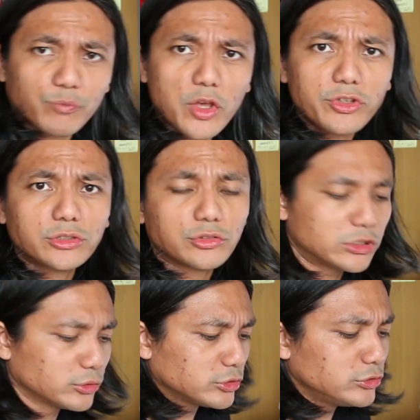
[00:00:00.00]
Are they going to
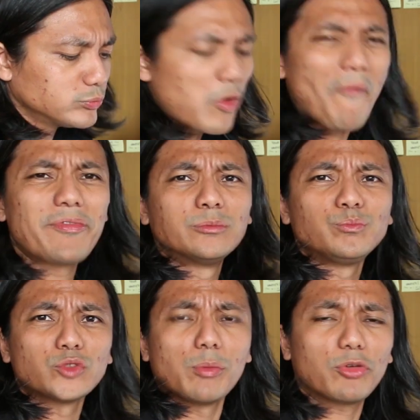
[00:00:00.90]
take notice?
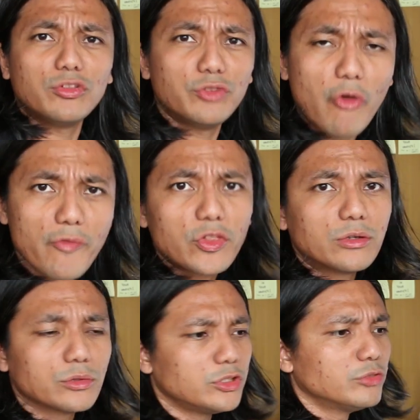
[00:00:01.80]
Because if they don't
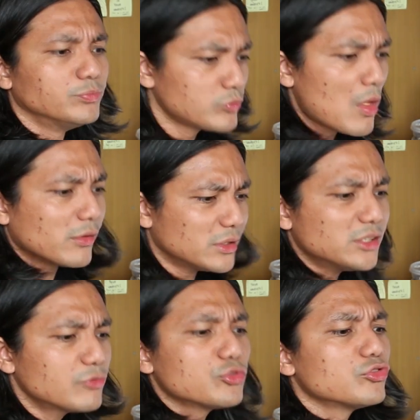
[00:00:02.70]
take notice,
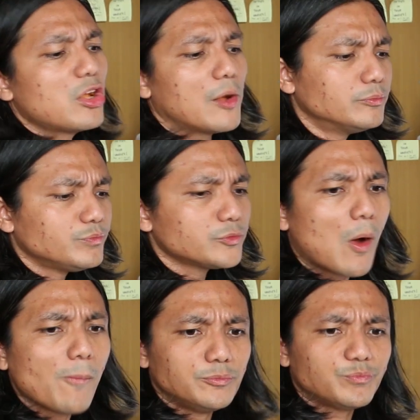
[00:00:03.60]
I have to say,
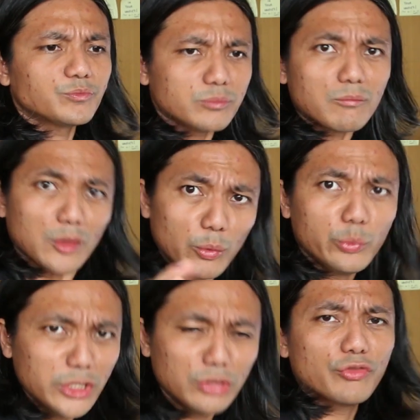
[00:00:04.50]

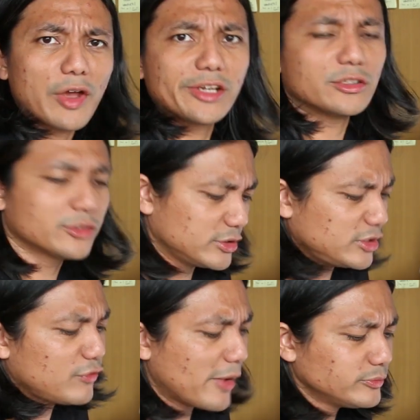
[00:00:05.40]
we need to find an
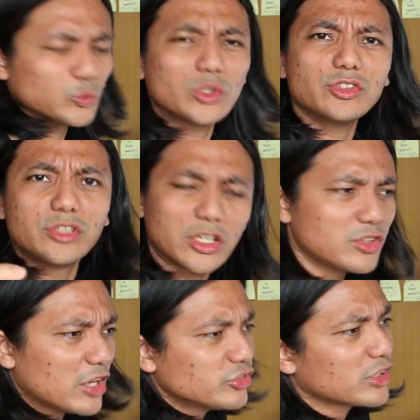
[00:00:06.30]
alternative. Once the
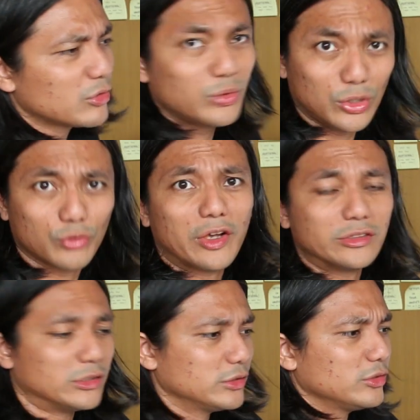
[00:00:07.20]
next election comes, we need to
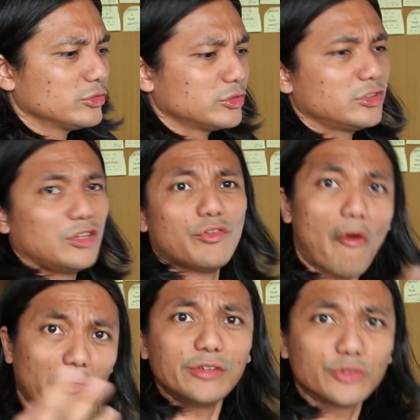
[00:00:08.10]
find an alternative.
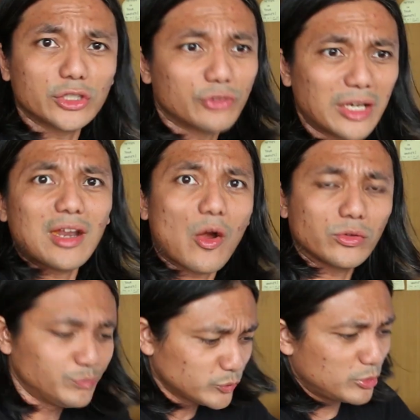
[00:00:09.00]
Or if not, right
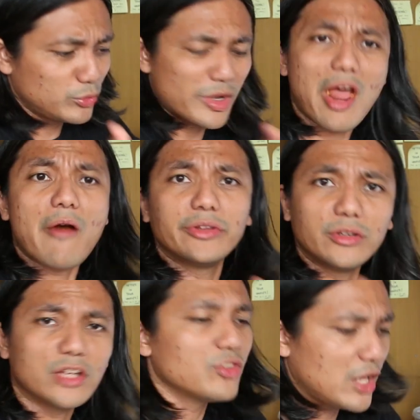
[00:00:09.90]
now, between now and the
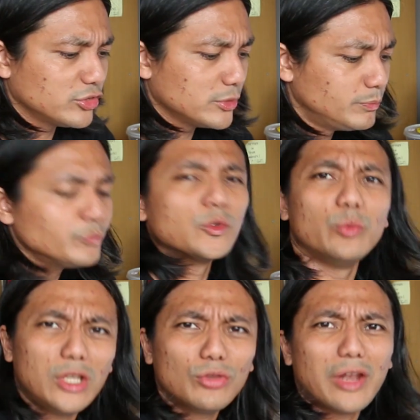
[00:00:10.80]
next election,
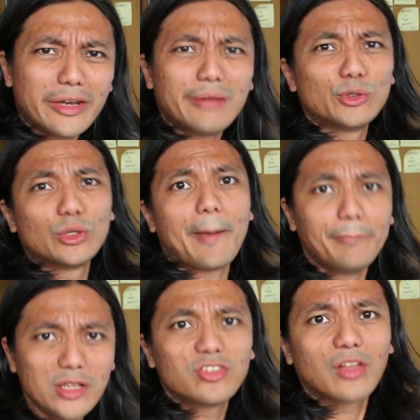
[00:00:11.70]
we need to let them know,
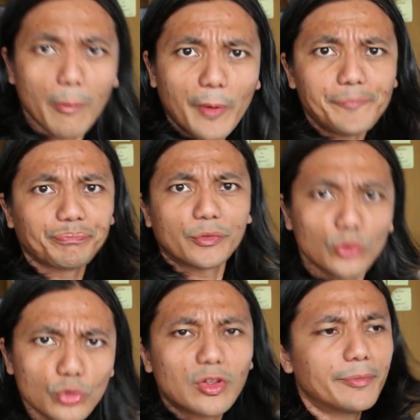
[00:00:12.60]
please, come on,
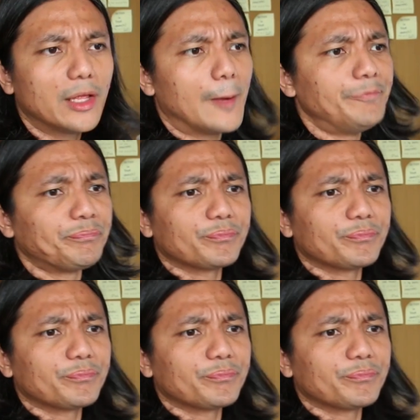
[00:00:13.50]
do something.